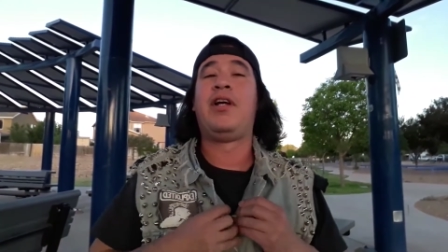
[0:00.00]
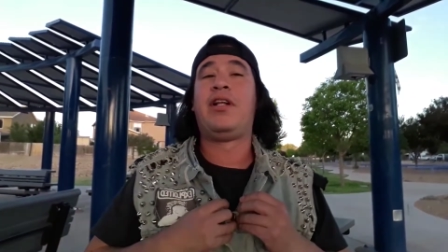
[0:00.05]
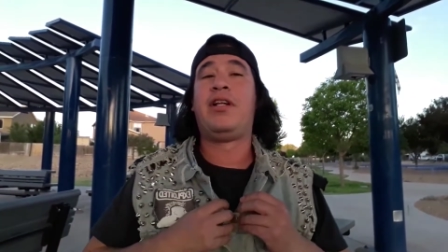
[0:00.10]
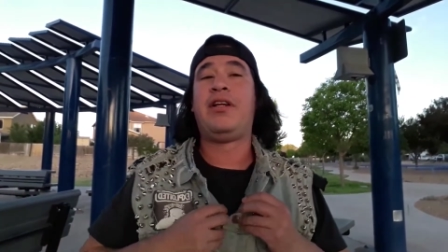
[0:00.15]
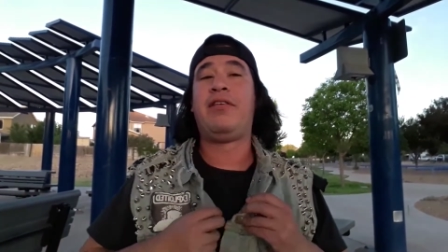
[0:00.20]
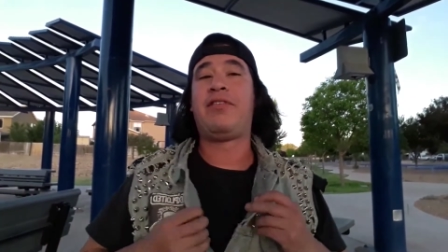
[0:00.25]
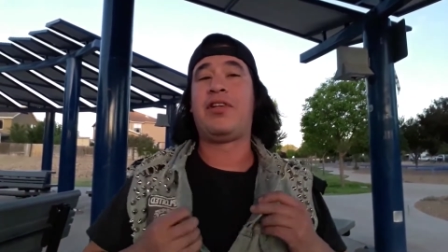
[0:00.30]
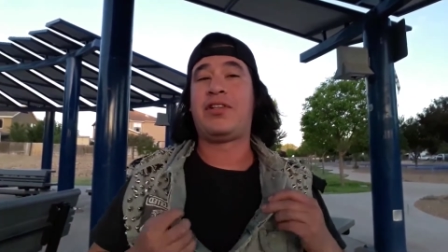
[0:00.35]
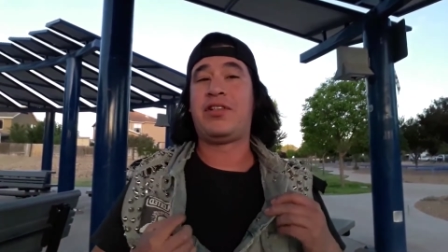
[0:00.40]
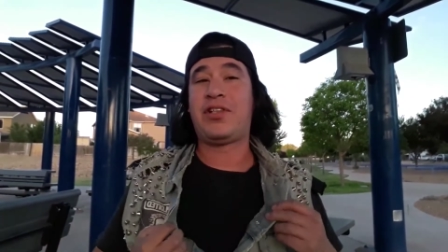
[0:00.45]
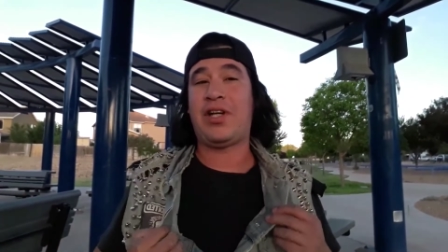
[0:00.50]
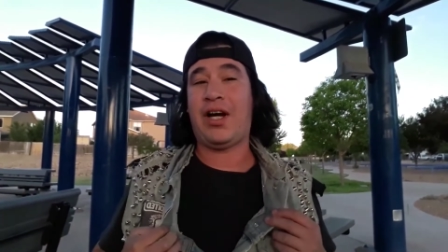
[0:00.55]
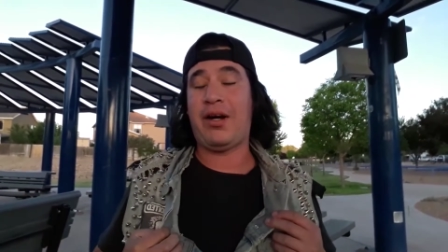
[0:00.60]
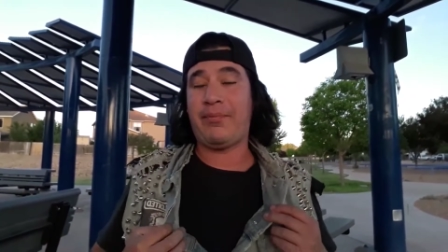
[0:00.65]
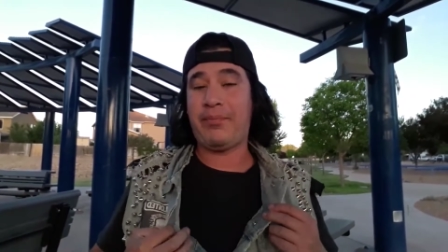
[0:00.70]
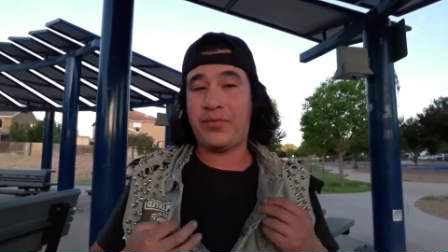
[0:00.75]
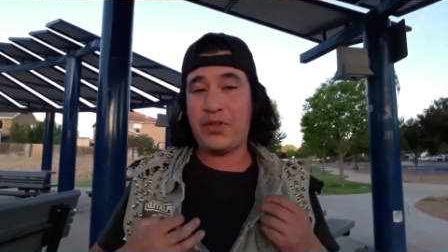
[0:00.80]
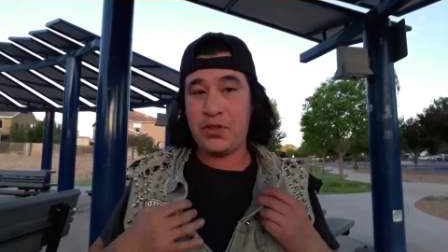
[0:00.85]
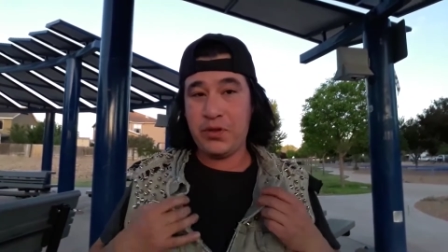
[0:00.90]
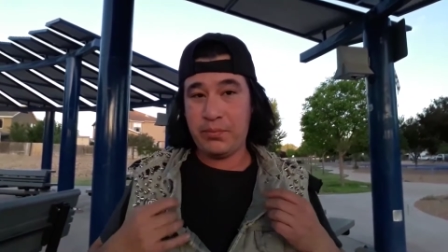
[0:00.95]
leave the
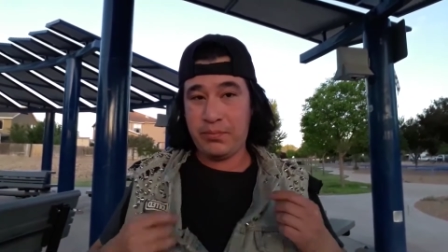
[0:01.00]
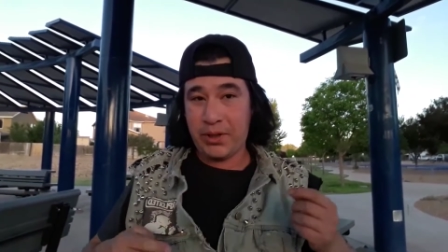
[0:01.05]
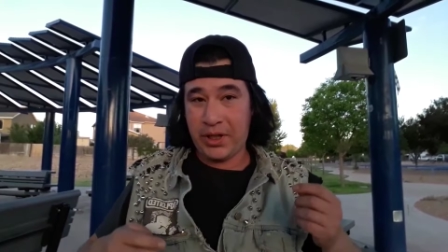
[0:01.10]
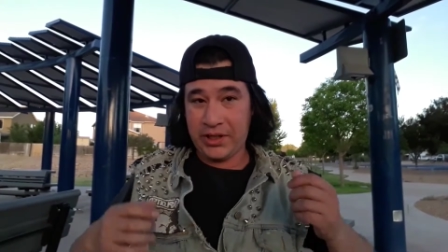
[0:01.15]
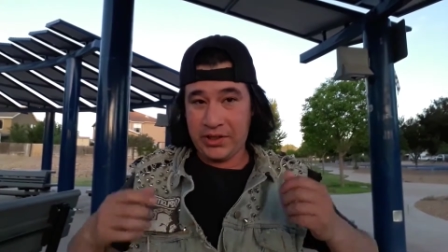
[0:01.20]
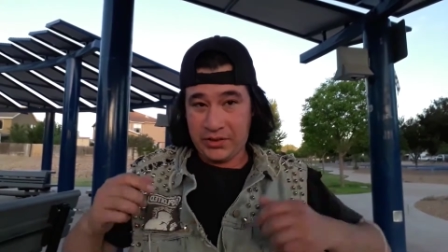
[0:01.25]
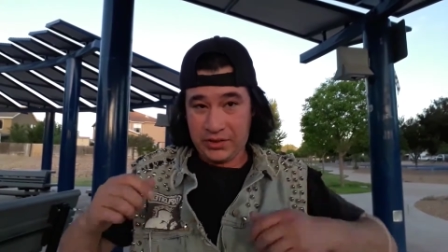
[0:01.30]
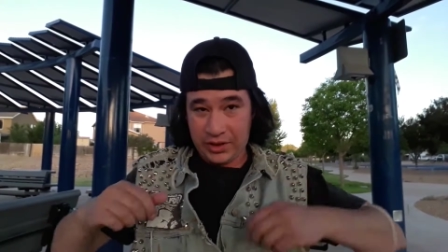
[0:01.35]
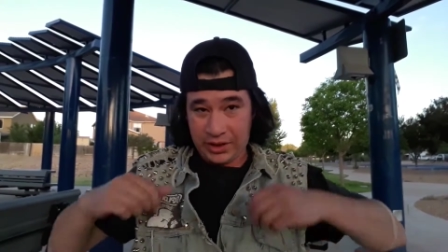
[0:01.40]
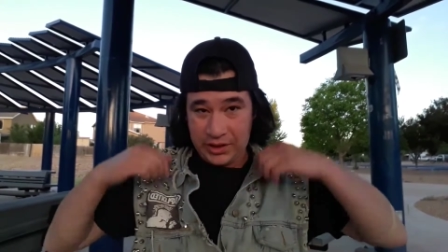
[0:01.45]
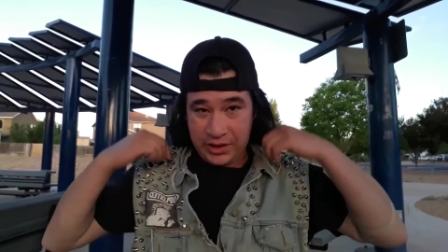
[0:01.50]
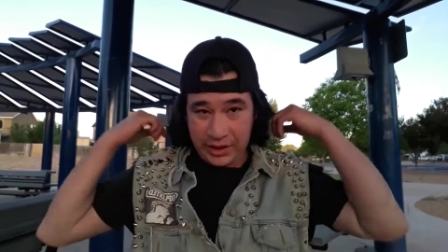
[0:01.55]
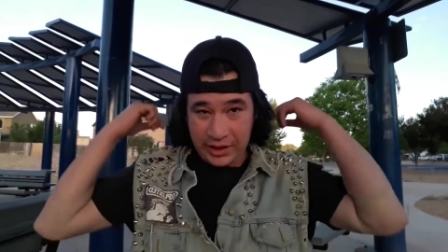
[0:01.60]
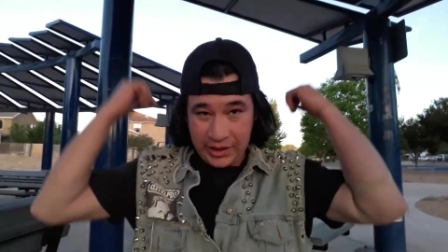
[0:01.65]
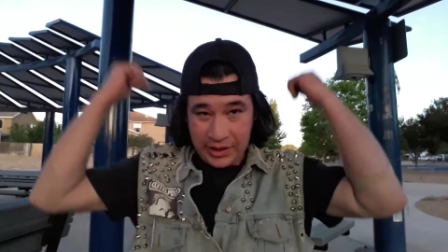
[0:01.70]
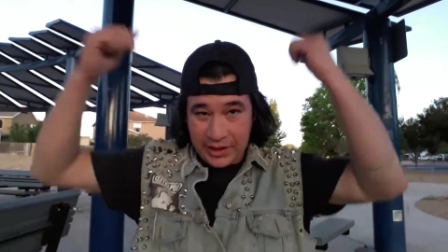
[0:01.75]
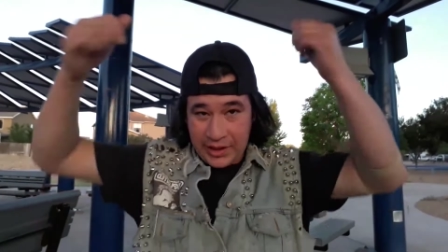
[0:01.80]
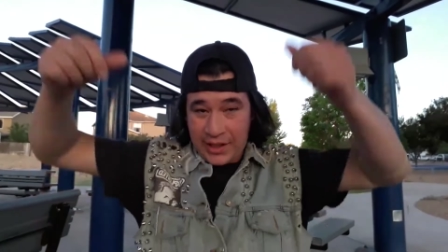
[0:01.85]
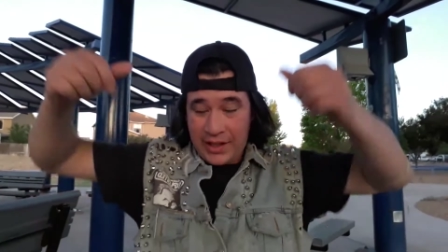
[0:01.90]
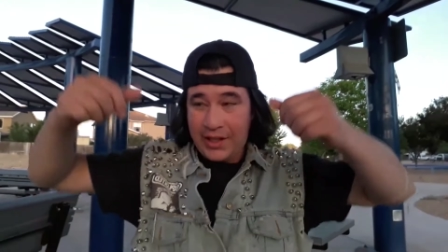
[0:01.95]
top two buttons
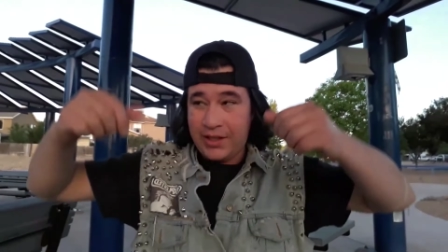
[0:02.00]
undone